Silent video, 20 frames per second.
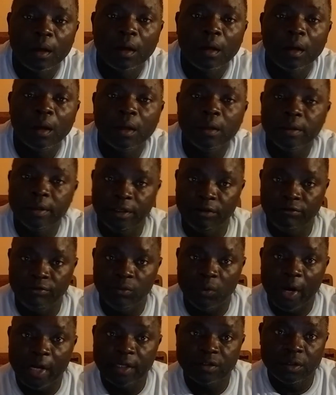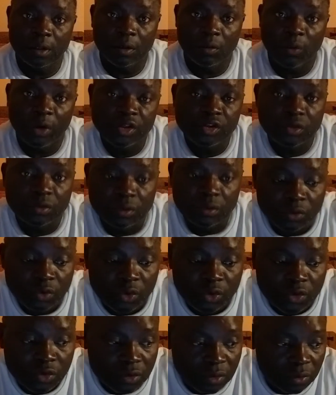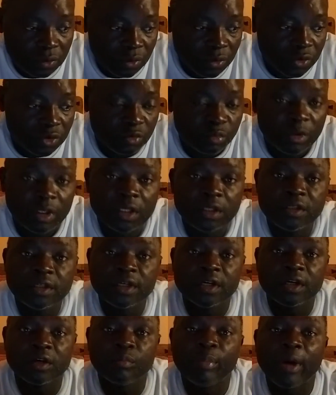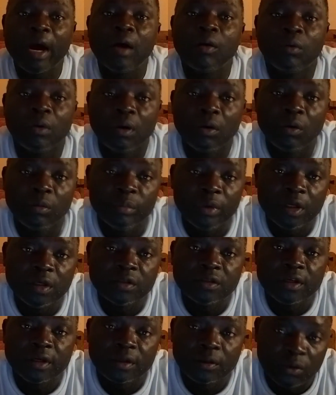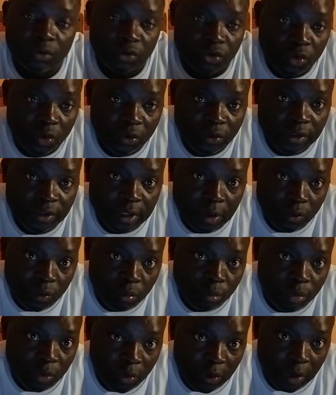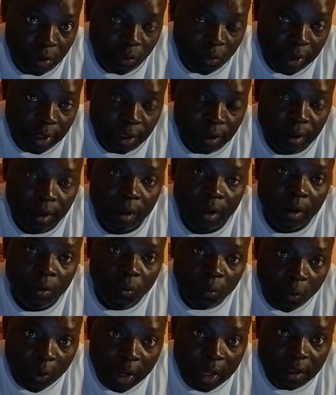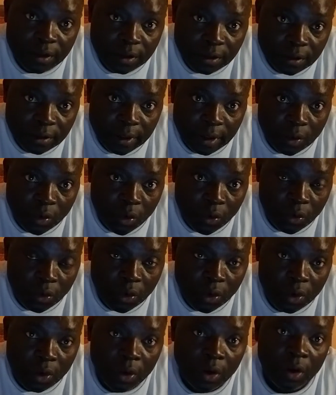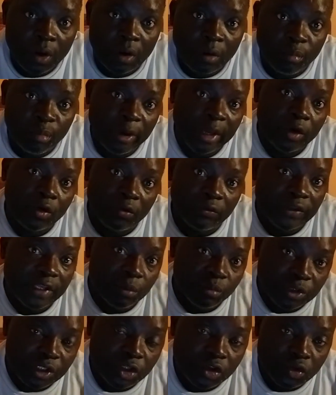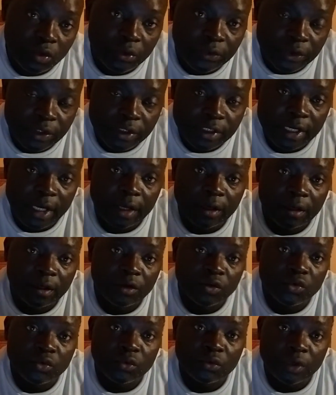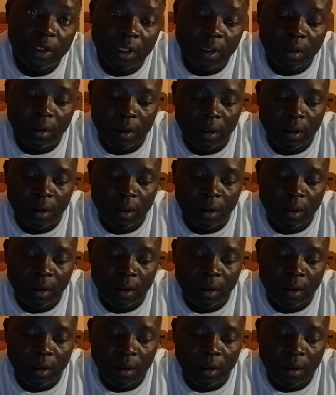And if you ask a question, those military power or military or soldier who broke away, where did they go? Many of them did not return into the